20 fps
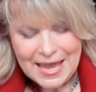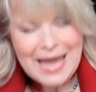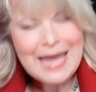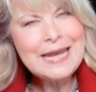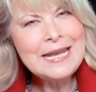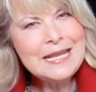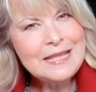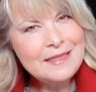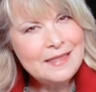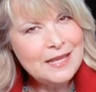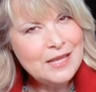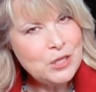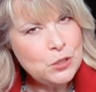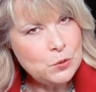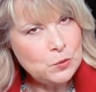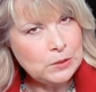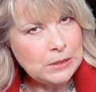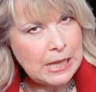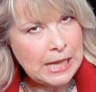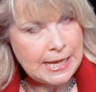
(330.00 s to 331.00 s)
Anything
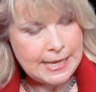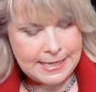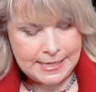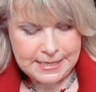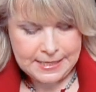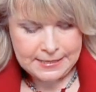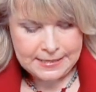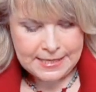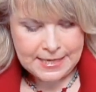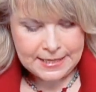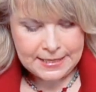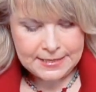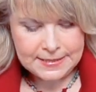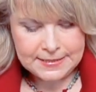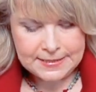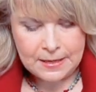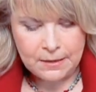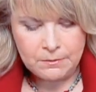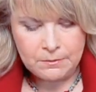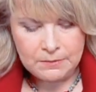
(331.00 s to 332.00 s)
you like that
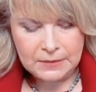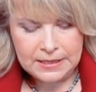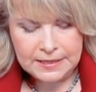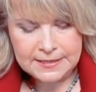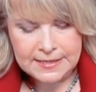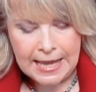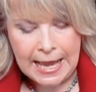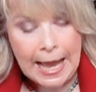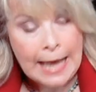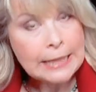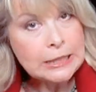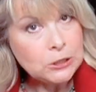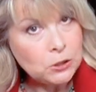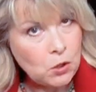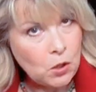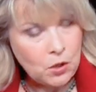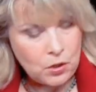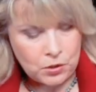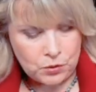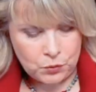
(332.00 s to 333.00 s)
is a meat
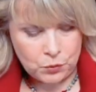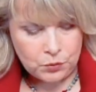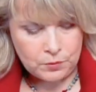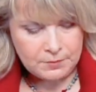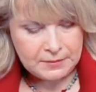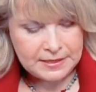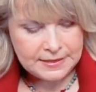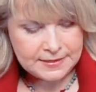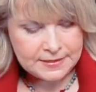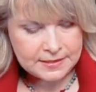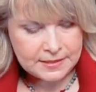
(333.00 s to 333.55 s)
analog or a meat